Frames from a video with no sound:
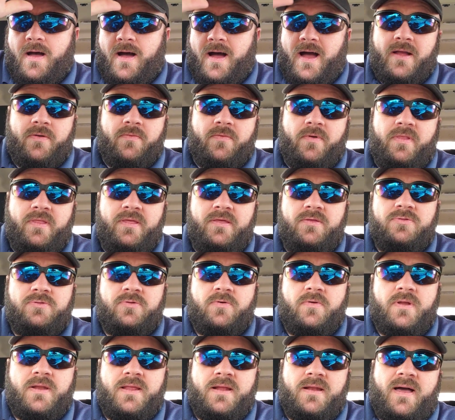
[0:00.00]
I really
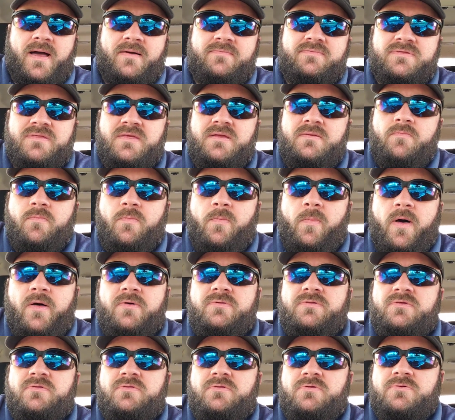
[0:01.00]
enjoyed it. I've seen
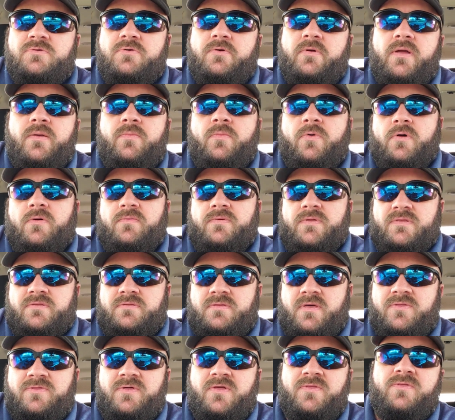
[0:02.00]
most of the Scream
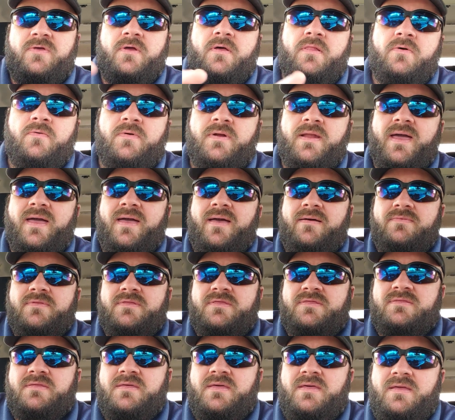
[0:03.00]
movies. I think the only one I
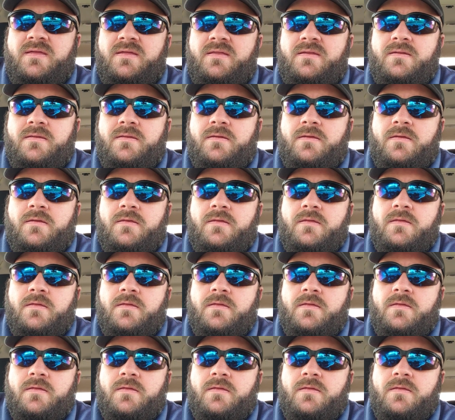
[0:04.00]
haven't seen